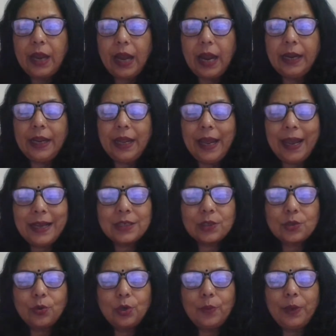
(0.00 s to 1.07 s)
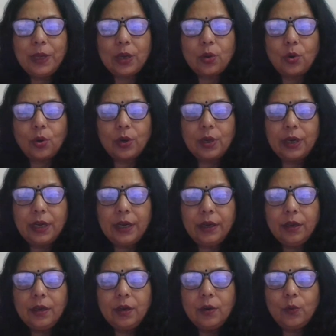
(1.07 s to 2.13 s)
And X could be coconut.
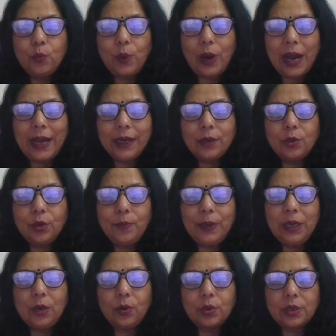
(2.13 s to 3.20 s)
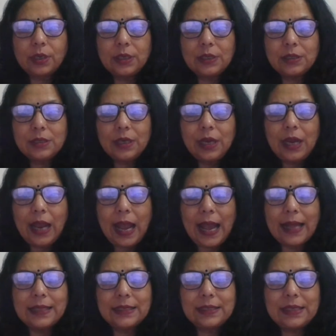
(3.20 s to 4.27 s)
Y could be lotus.
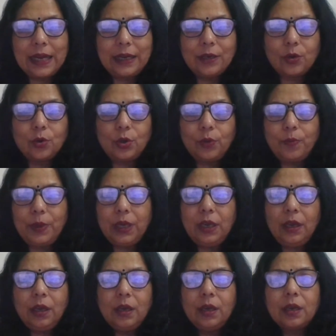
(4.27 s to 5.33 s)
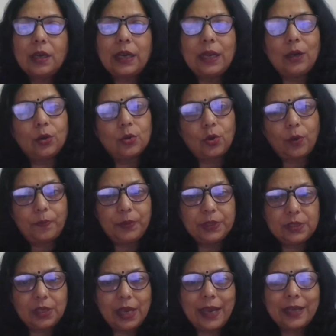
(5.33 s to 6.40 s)
And Z could be
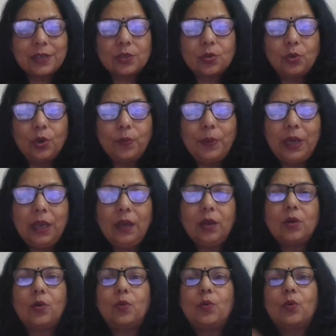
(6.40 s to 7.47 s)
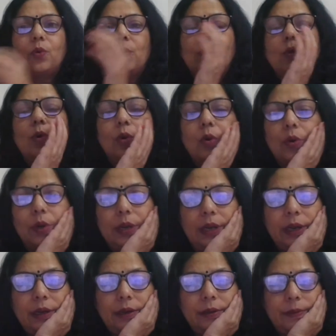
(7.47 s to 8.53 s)
calotropis. X could be
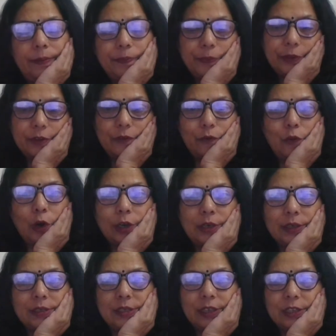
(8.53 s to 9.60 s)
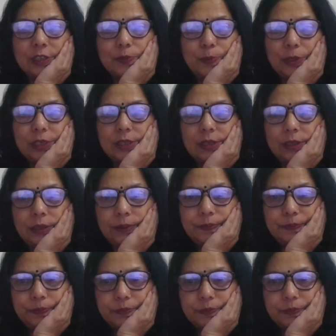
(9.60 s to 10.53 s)
coconut, water se dispersal.